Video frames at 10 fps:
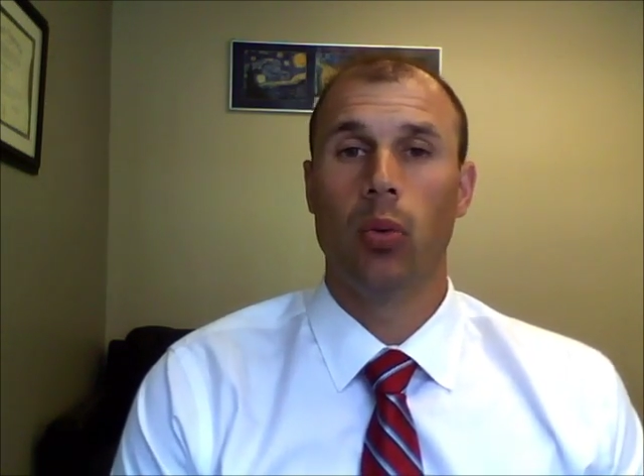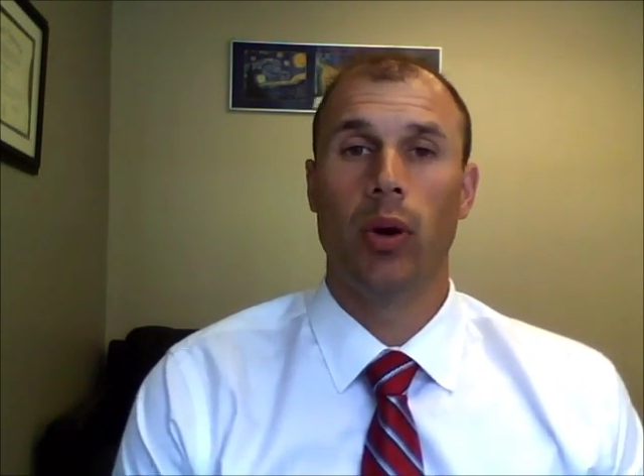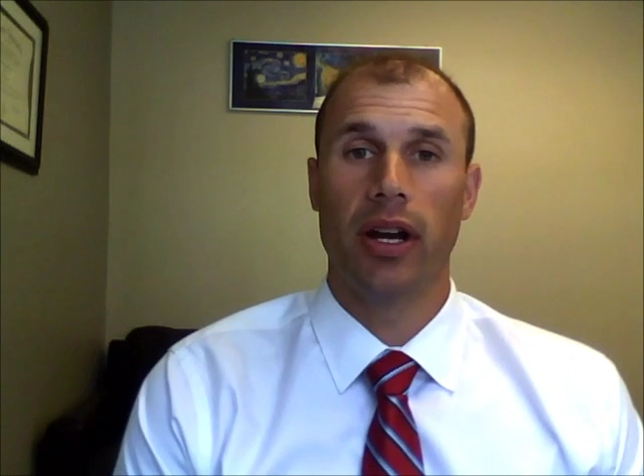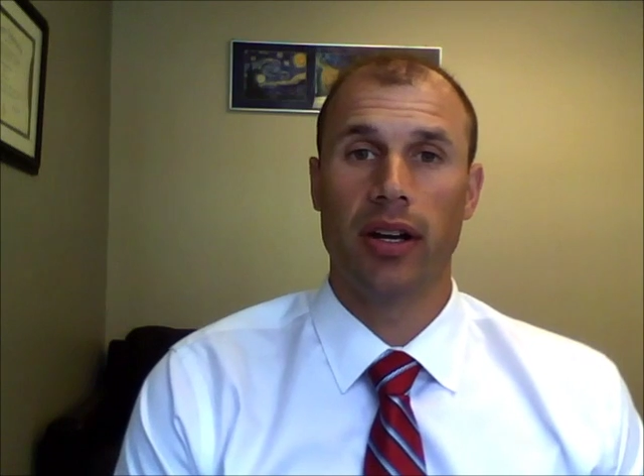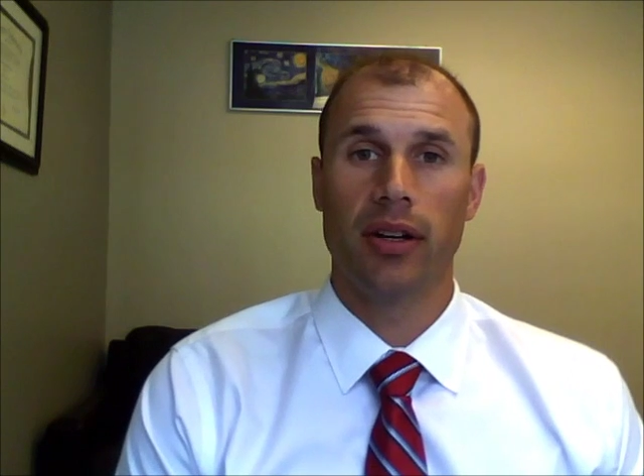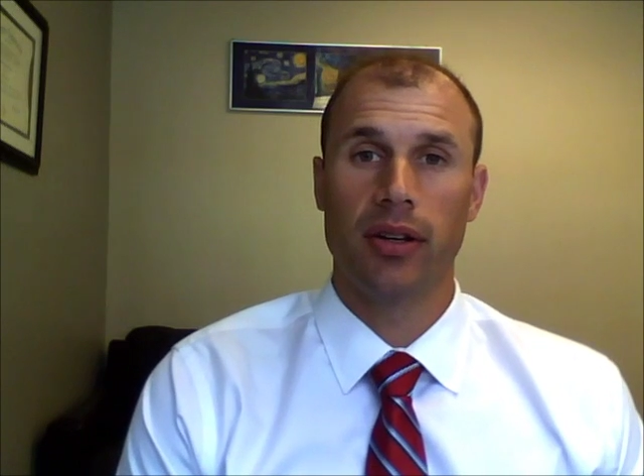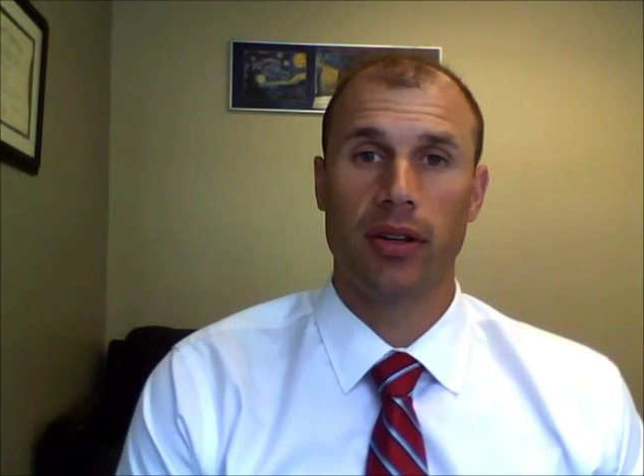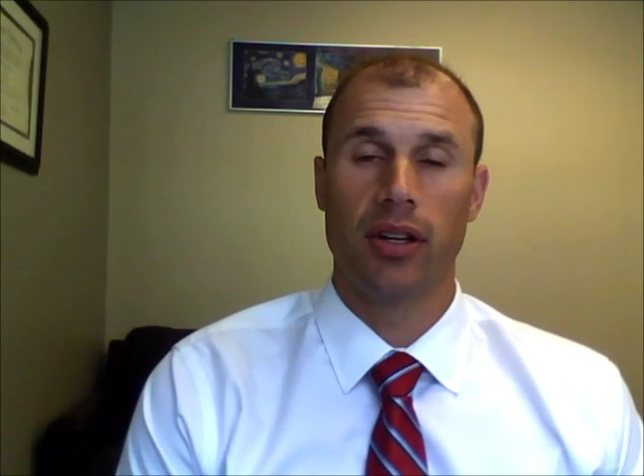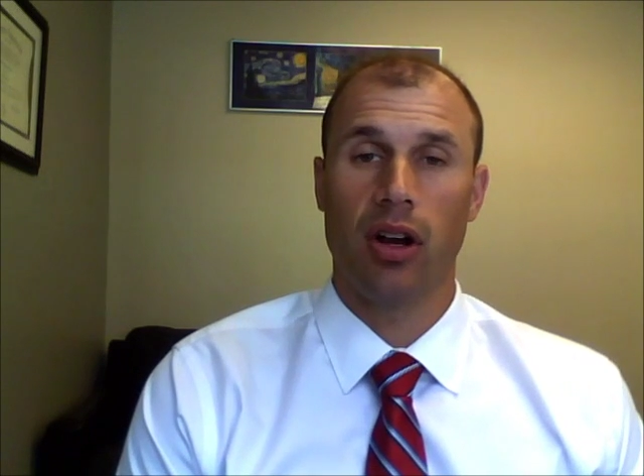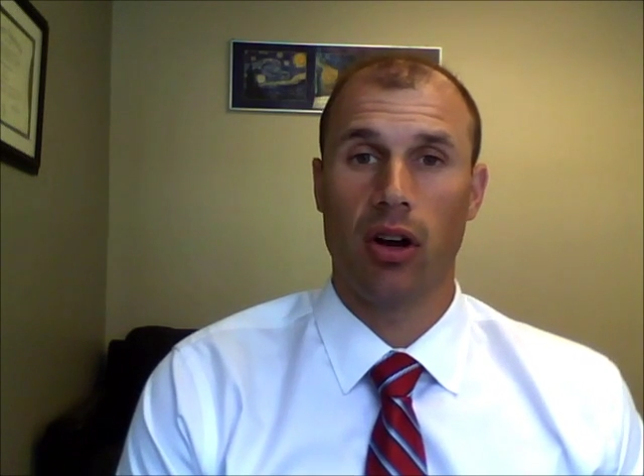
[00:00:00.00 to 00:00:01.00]
where
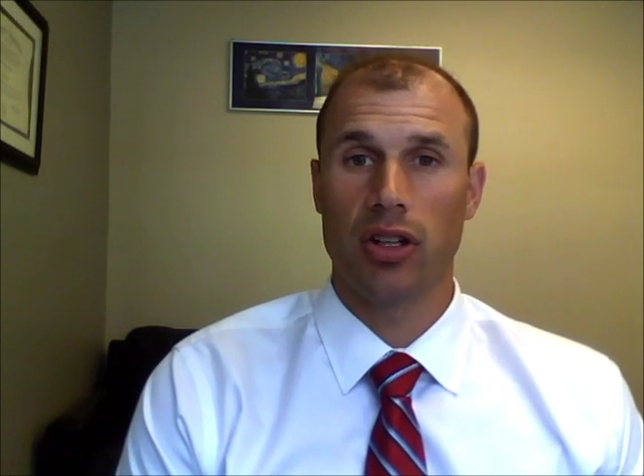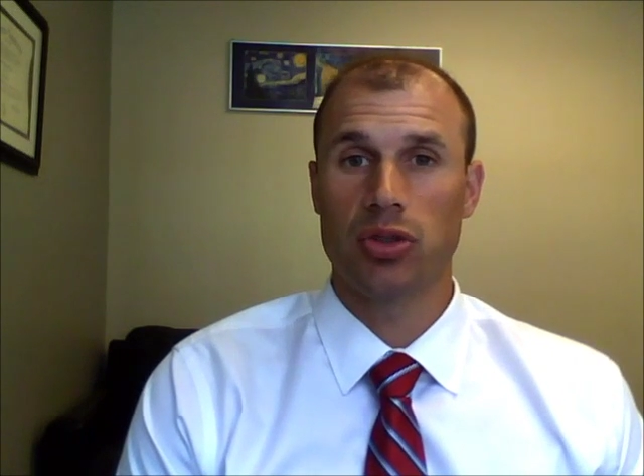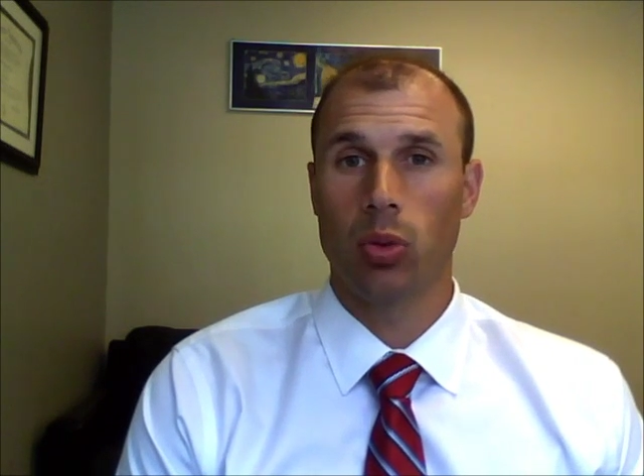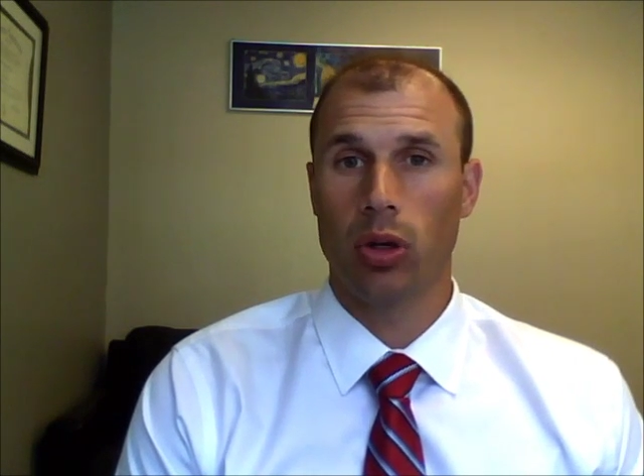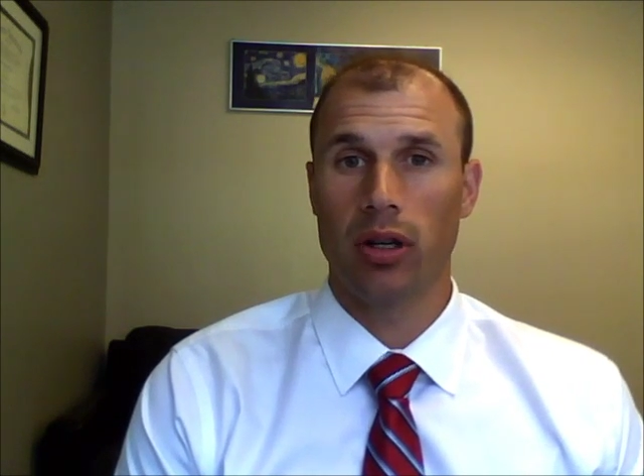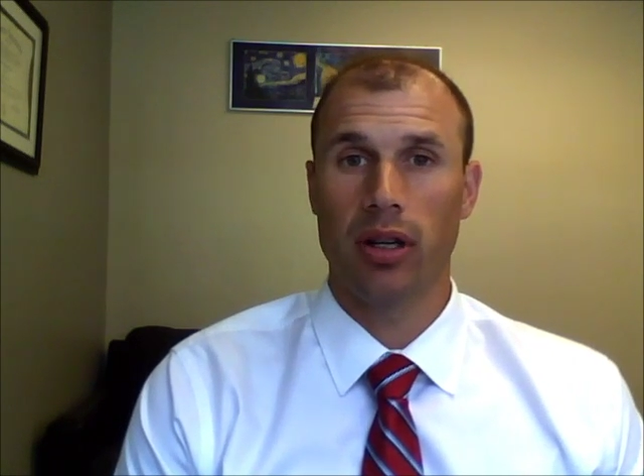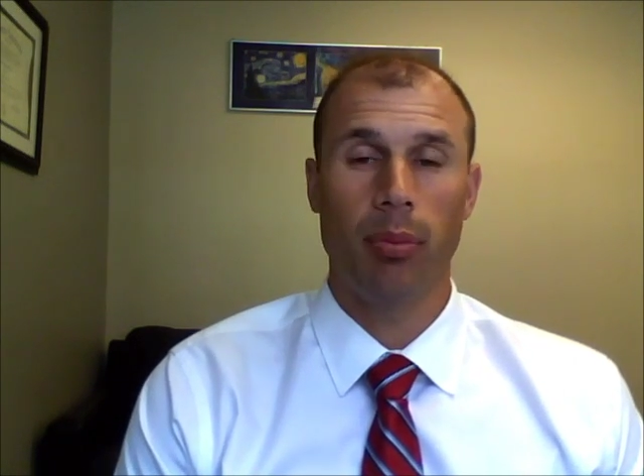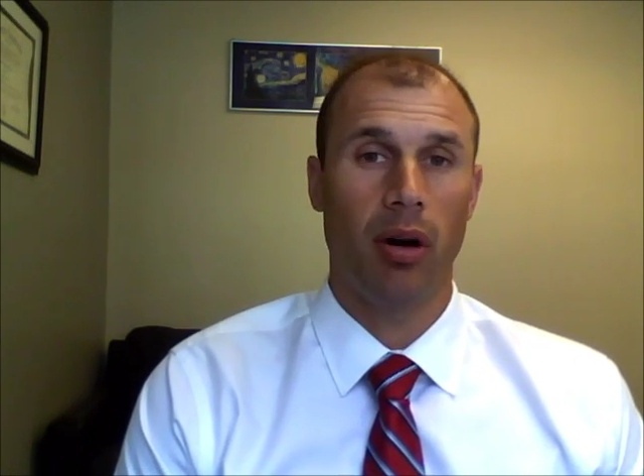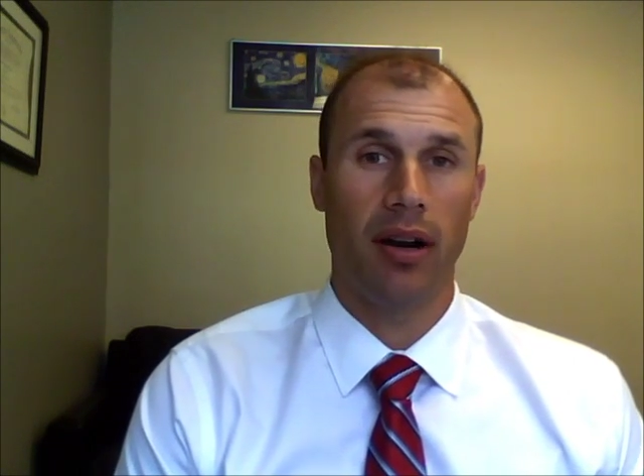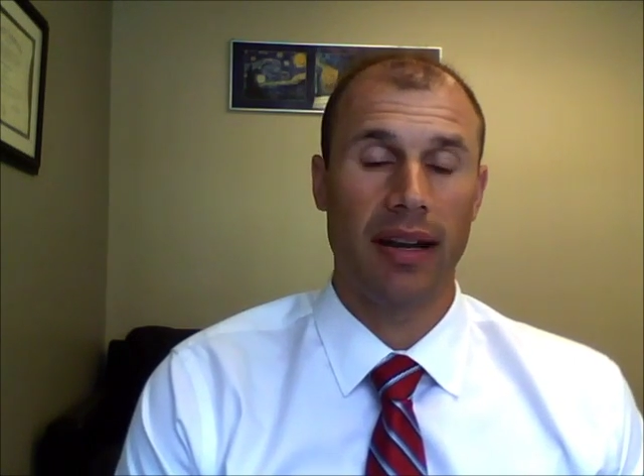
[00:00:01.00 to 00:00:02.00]
the cars were
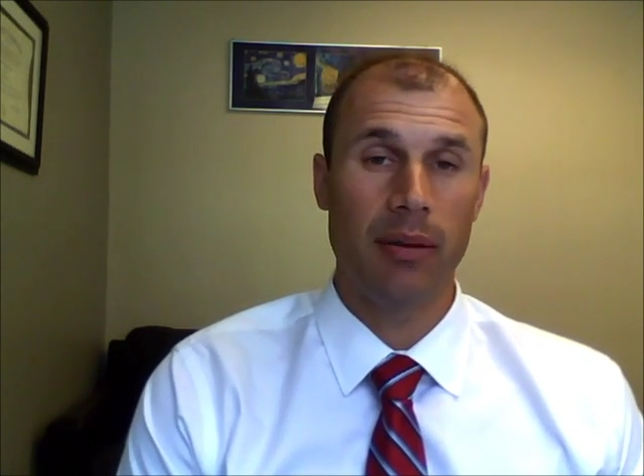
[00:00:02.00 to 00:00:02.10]
upon